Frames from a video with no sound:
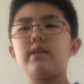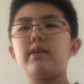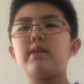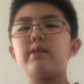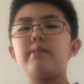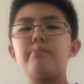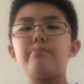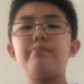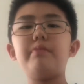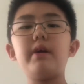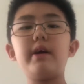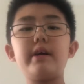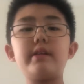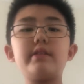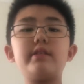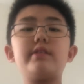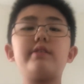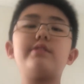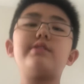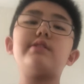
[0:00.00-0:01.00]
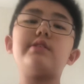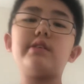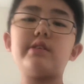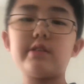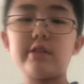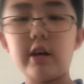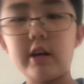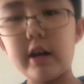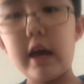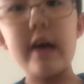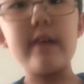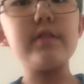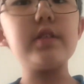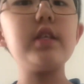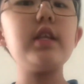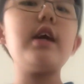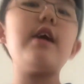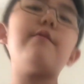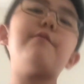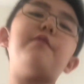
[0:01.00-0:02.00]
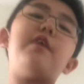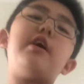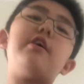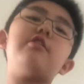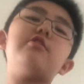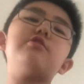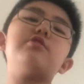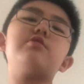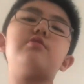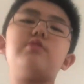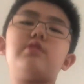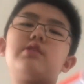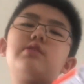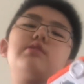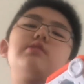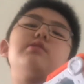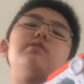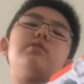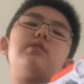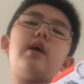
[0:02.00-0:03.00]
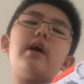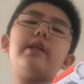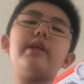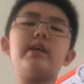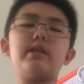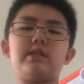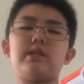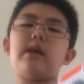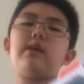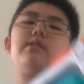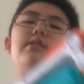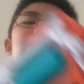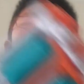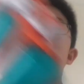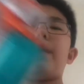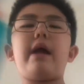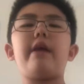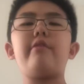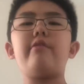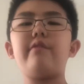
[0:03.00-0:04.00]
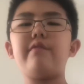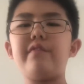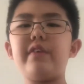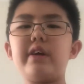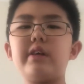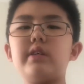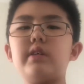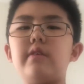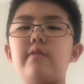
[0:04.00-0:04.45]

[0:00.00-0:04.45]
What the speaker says: But this does not have slam fire, so it's not exactly battle effective.